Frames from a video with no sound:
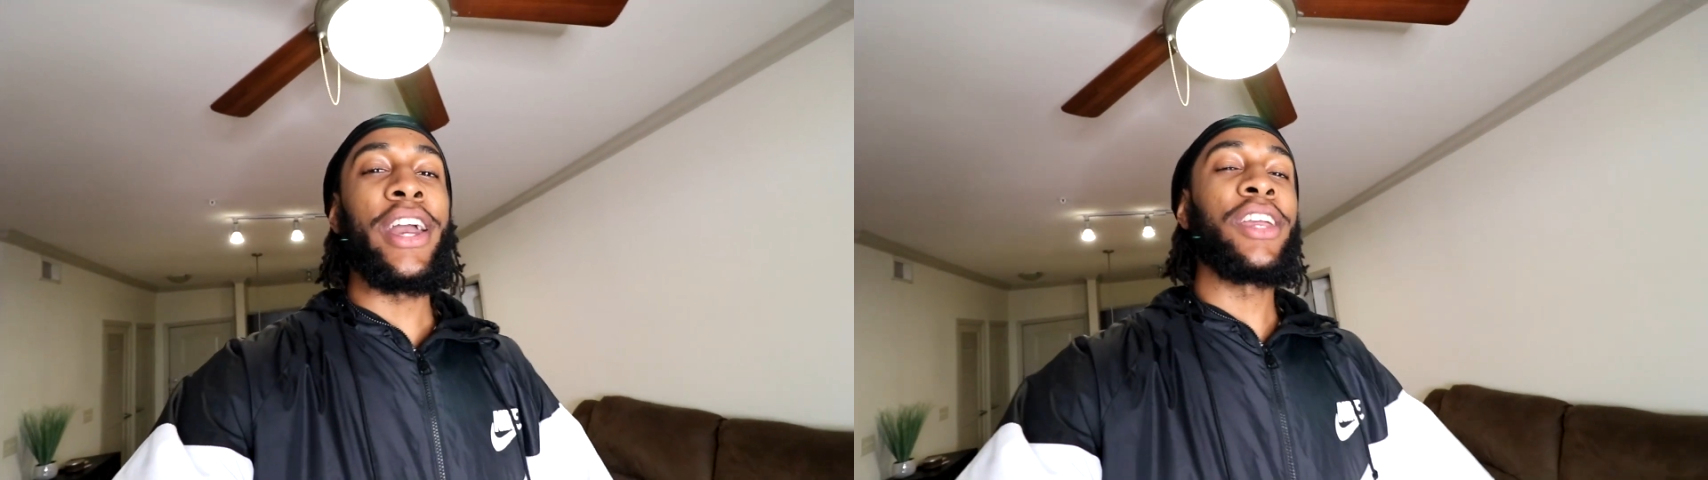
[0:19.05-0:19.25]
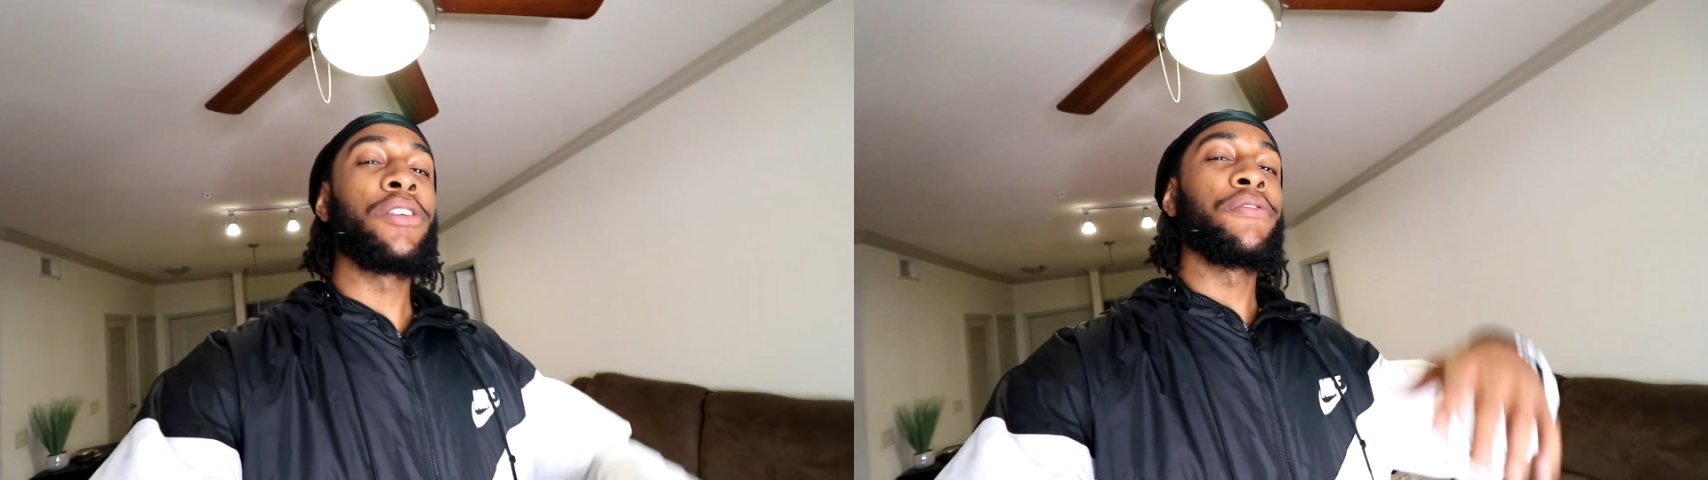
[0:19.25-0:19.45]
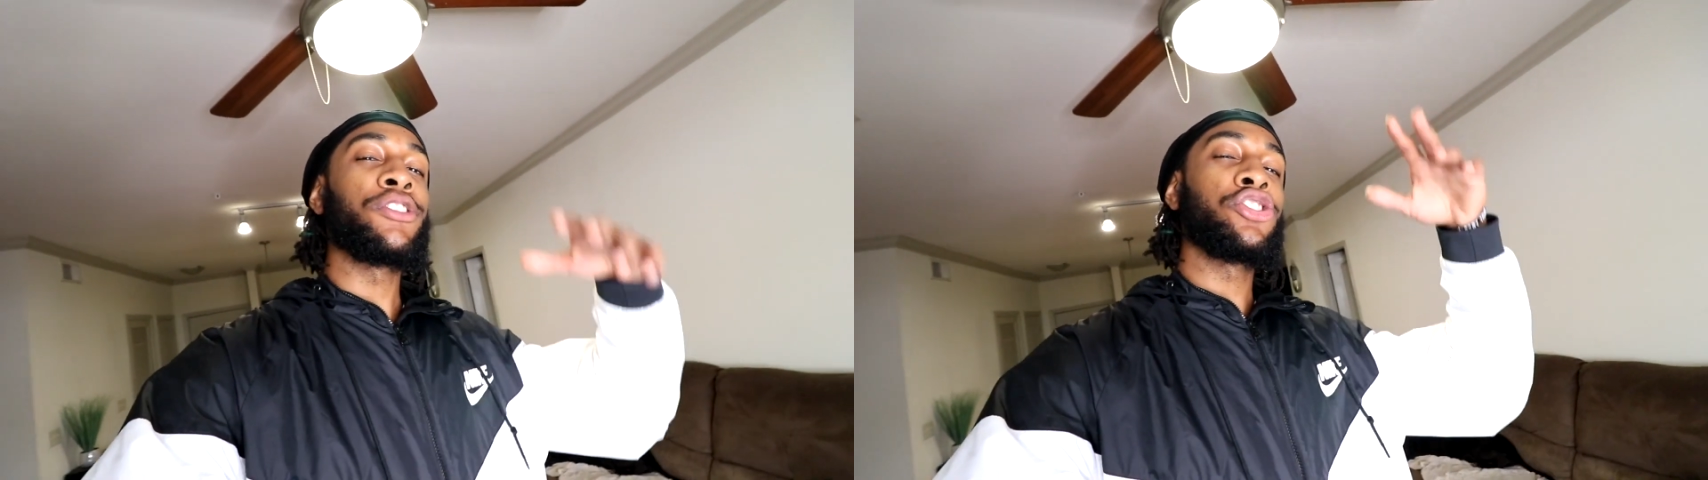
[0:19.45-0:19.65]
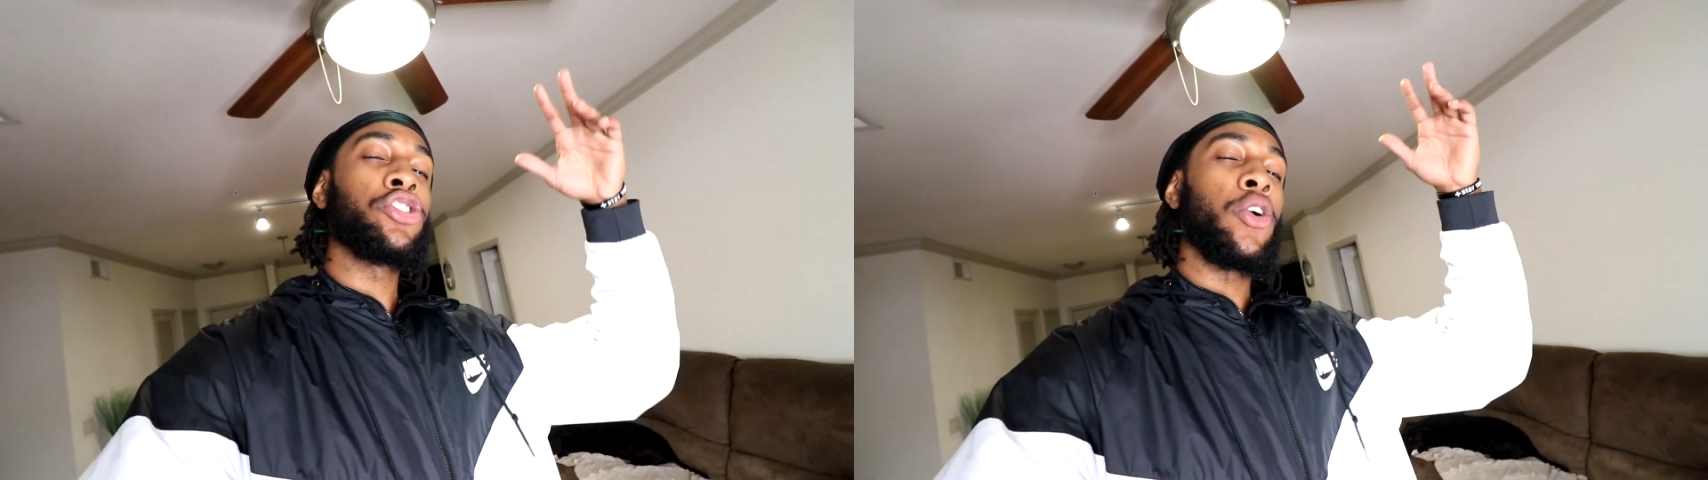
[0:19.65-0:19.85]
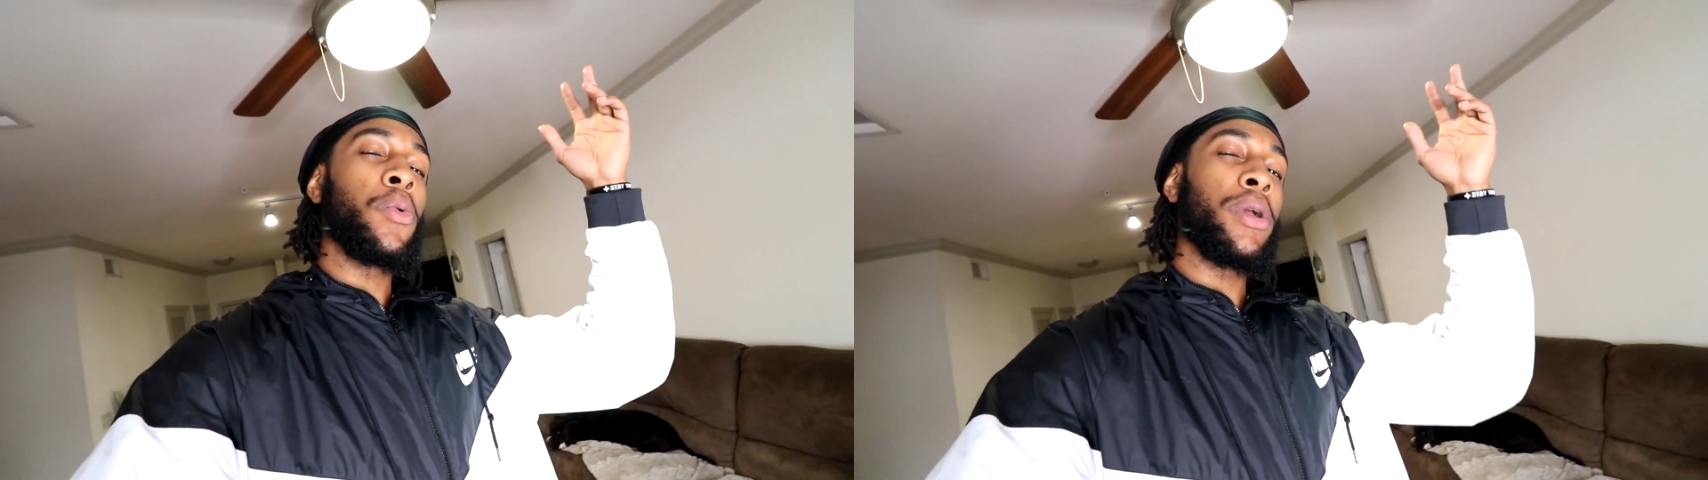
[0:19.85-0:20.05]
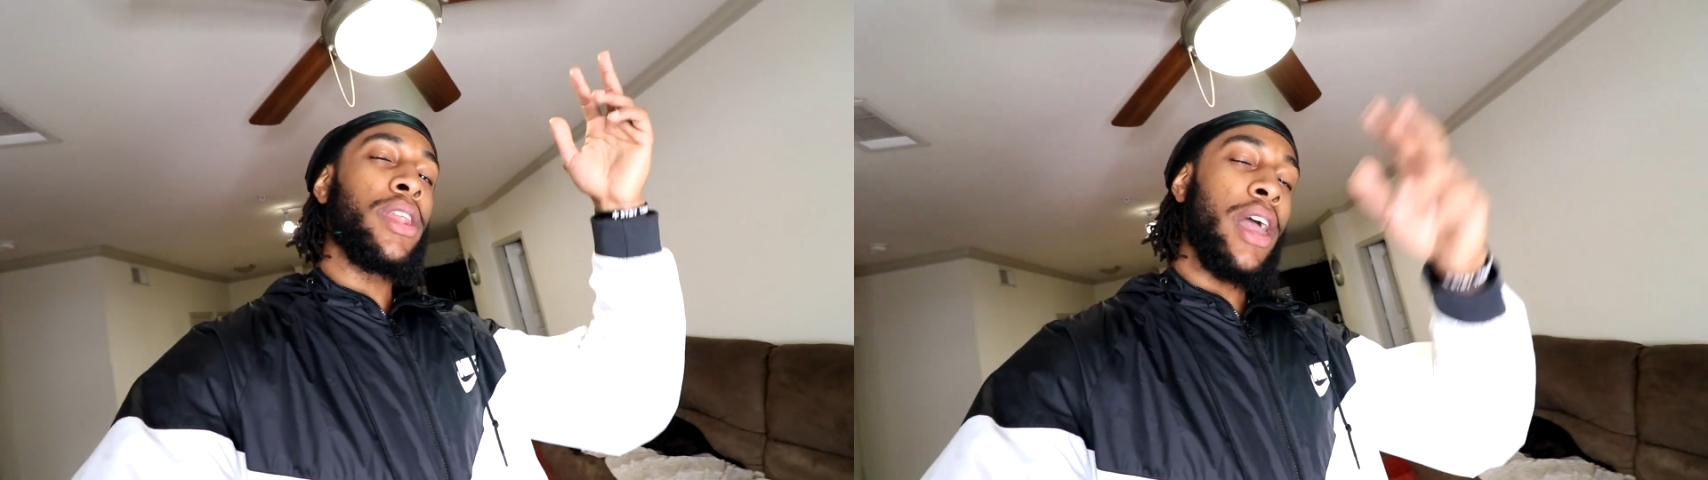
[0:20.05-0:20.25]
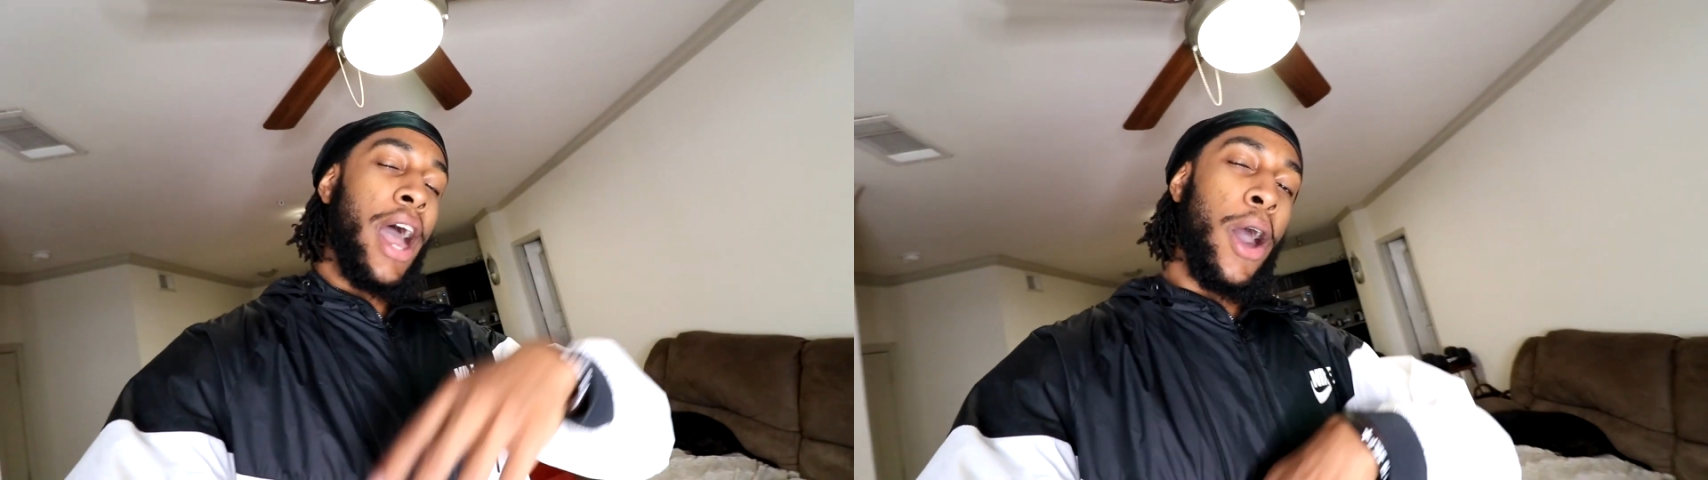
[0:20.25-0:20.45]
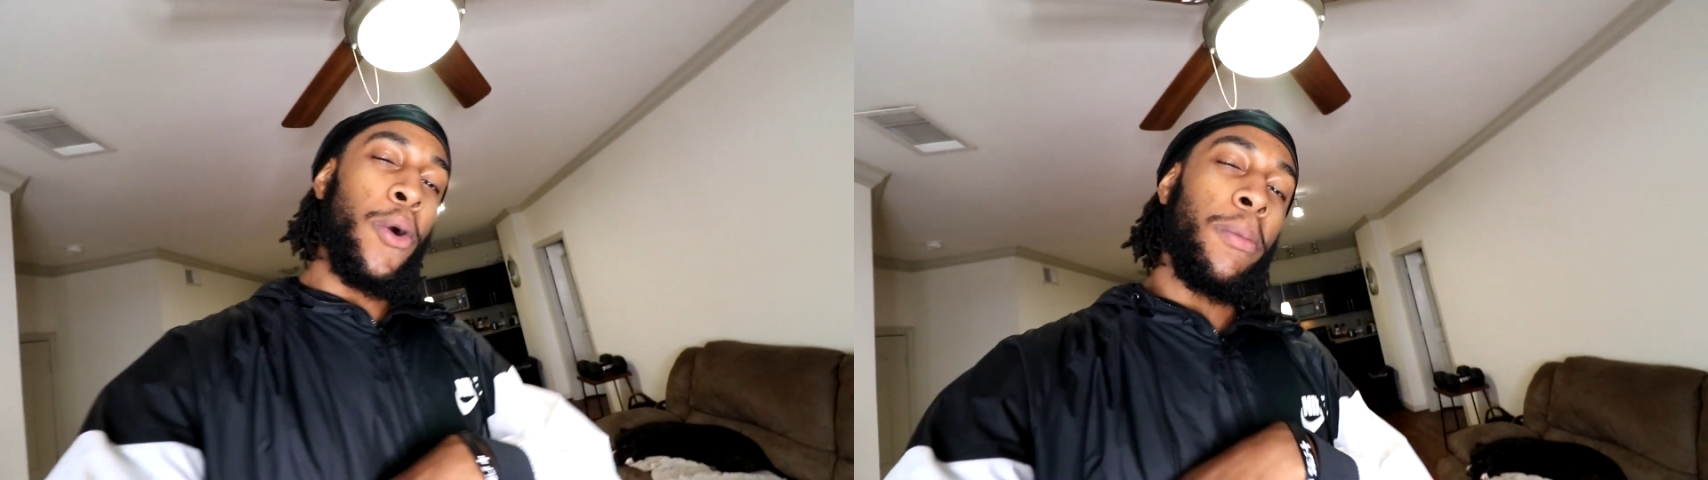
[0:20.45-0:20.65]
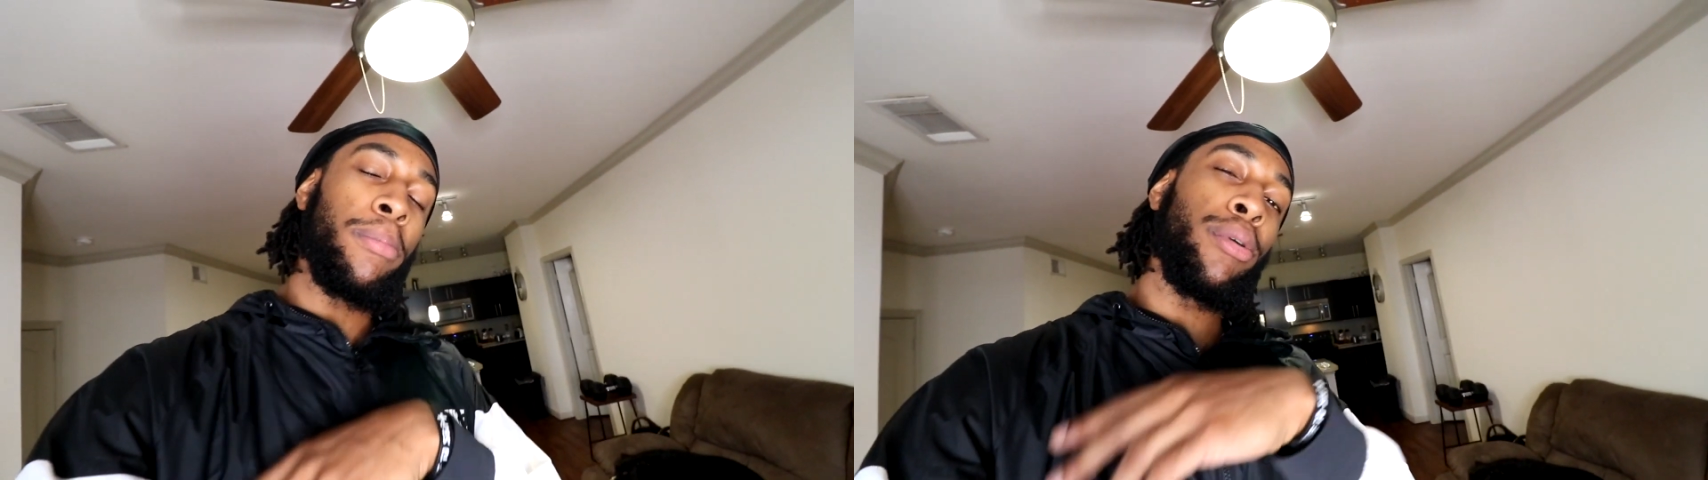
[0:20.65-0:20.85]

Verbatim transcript: Thank you for showing out,